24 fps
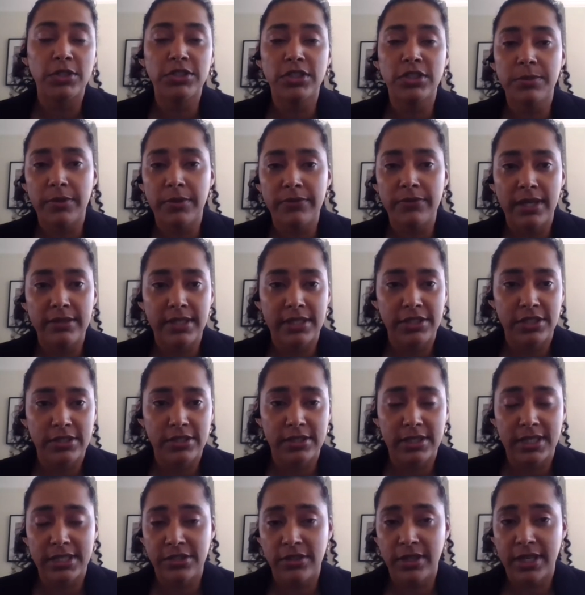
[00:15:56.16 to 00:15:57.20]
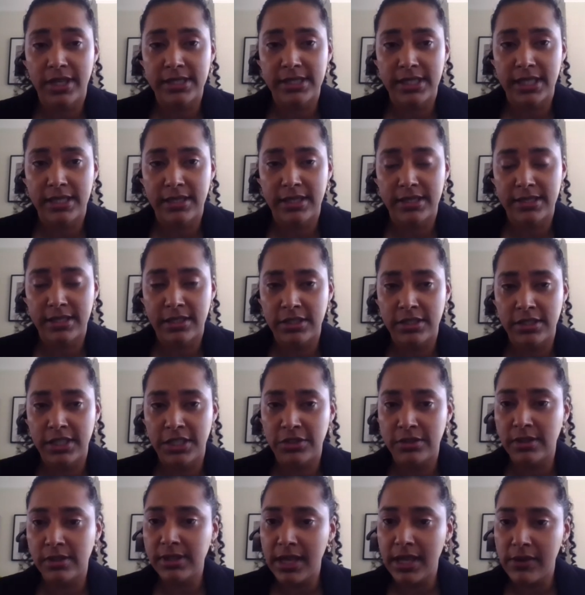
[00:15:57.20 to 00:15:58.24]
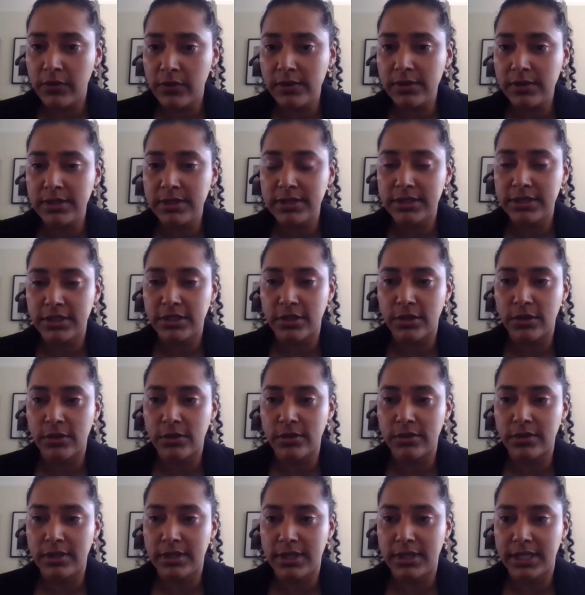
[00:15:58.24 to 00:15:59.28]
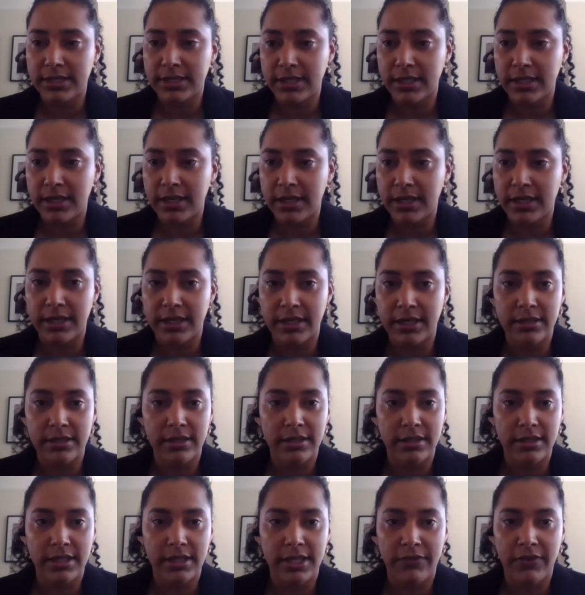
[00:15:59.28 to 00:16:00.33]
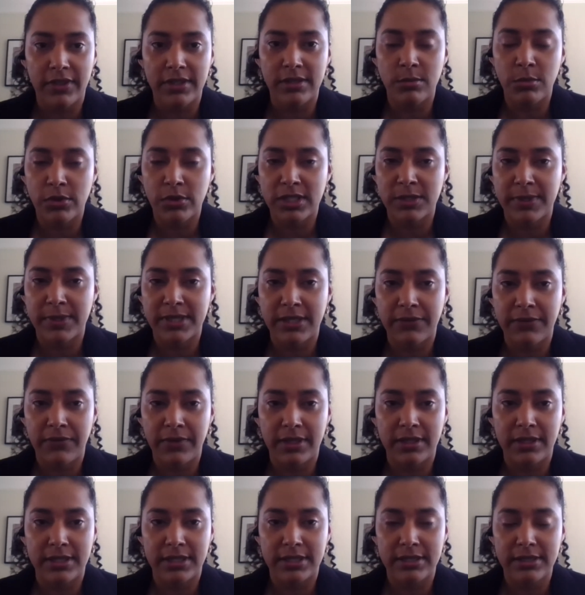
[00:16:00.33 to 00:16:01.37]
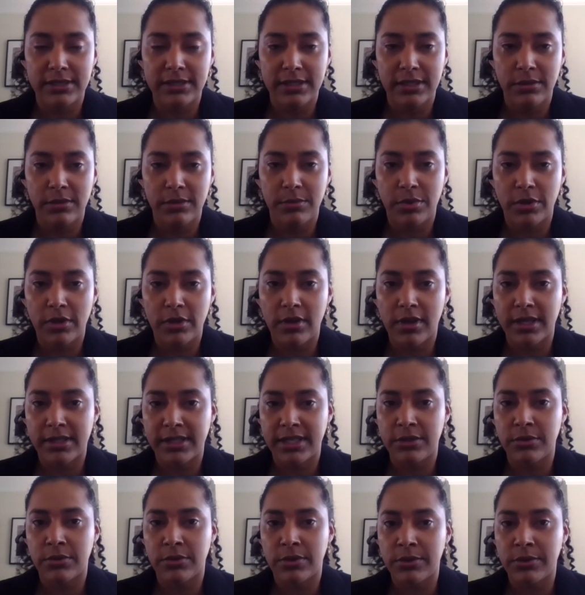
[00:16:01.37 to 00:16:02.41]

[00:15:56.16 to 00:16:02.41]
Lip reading: top of that, as you can see, there's an additional level. So these are even more specific product category